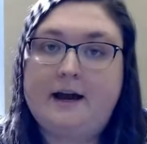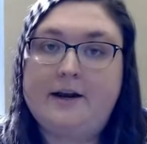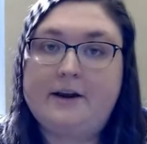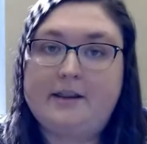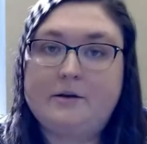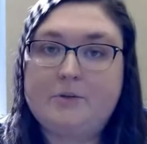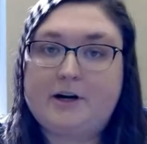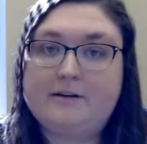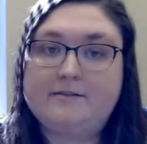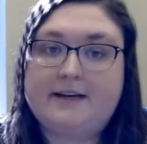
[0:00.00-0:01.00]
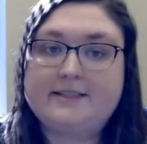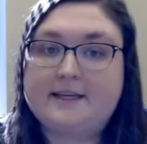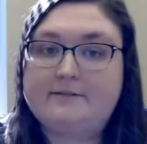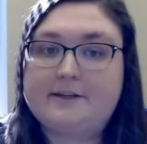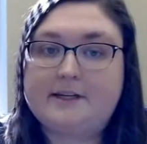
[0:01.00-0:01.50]
Another part of that
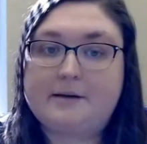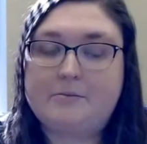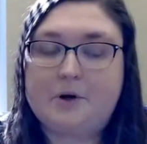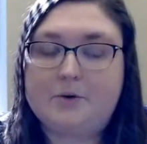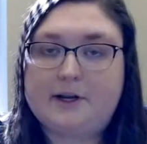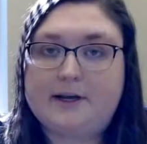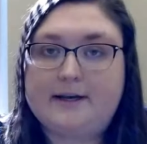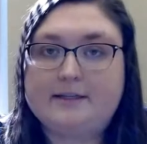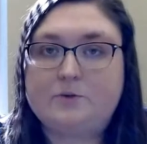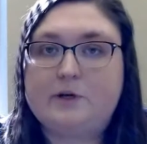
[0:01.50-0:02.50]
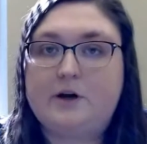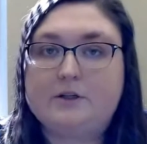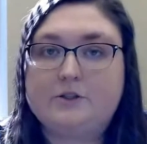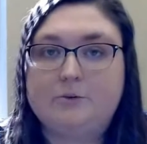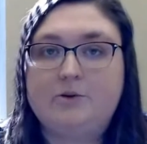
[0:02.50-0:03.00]
safety component is we
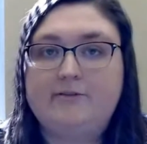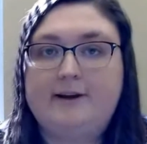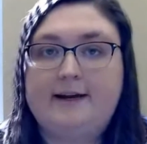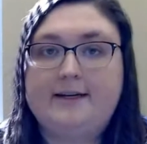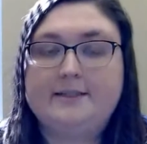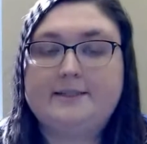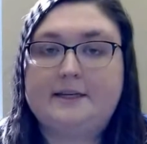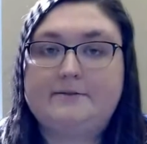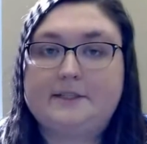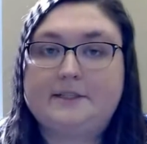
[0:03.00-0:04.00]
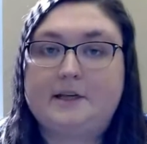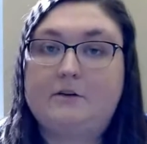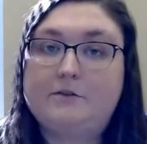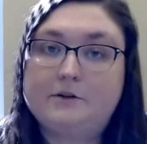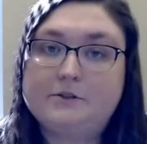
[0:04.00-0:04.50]
also provide safety cell
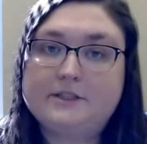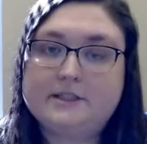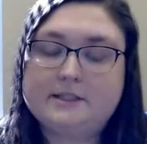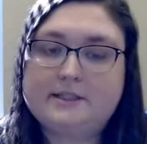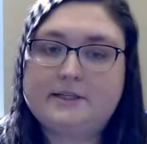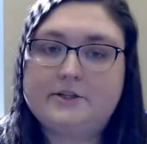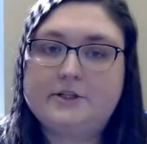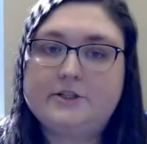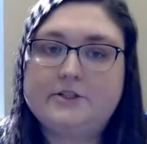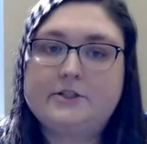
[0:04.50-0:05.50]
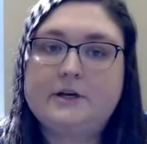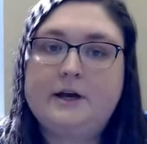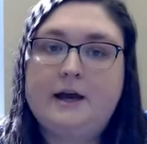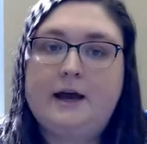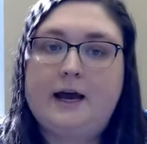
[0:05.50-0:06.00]
phones to seniors.
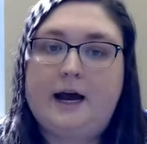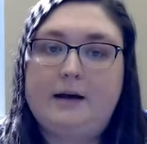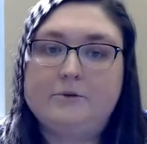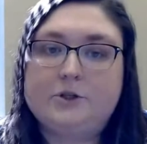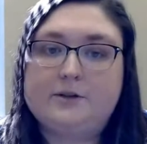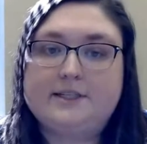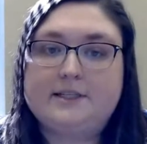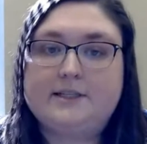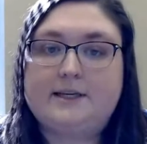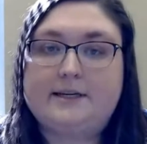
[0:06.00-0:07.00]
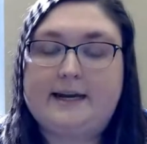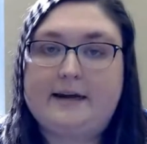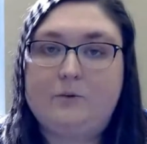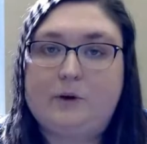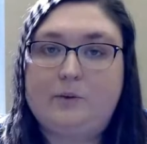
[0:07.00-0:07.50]
So this is a
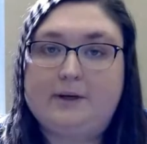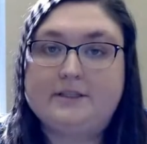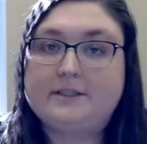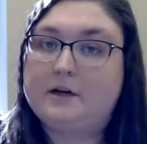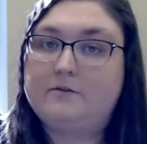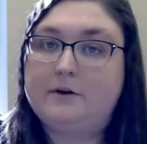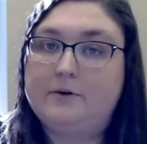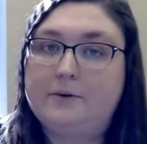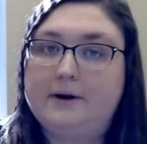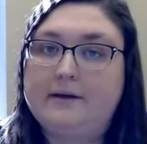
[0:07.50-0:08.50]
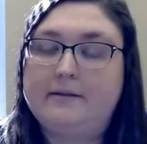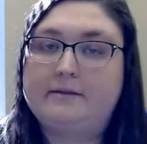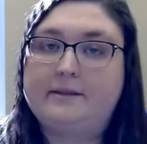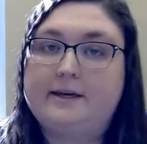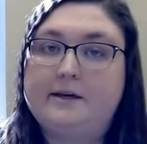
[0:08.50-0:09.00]
911 cell phone
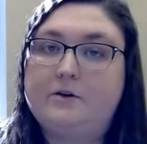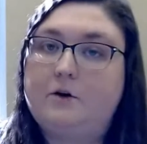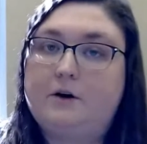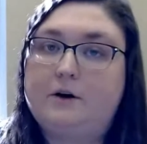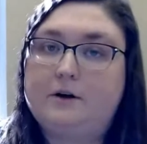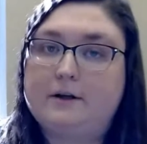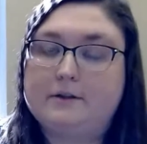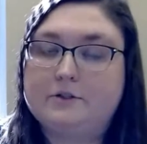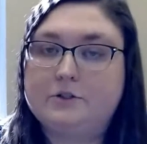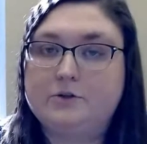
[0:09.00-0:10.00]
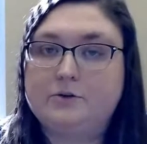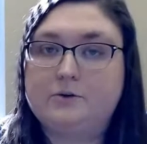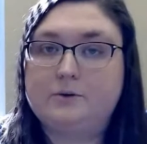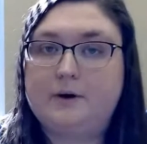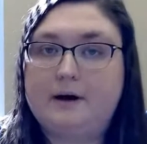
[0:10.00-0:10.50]
that they can call
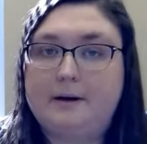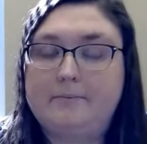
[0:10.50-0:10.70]
to